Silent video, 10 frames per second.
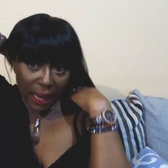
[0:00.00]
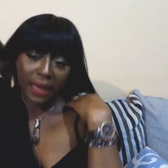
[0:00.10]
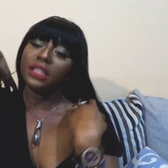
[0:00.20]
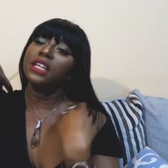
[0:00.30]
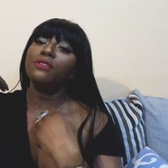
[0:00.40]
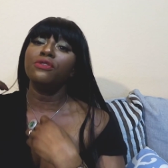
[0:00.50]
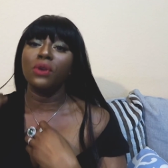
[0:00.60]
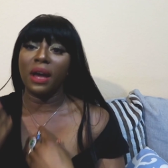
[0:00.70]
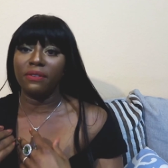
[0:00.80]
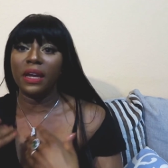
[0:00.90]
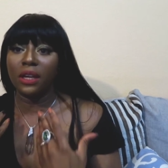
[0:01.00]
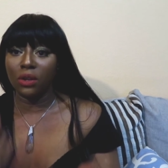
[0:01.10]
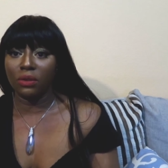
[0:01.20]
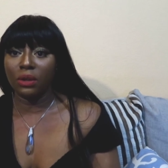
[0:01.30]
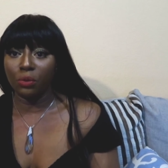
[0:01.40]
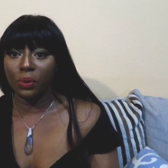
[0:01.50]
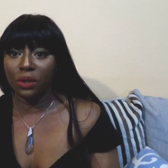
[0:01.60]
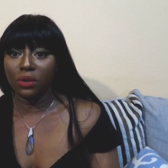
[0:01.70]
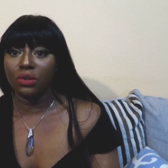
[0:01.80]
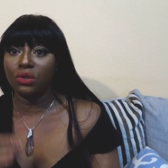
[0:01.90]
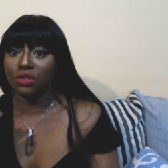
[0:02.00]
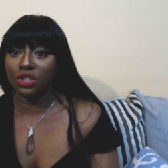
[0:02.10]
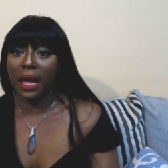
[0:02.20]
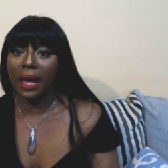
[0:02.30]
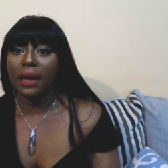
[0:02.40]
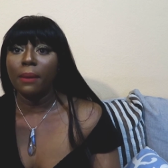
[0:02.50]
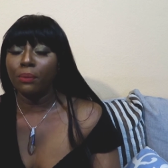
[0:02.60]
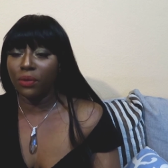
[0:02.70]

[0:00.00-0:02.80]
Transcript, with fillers: And if you have any other opinions to share,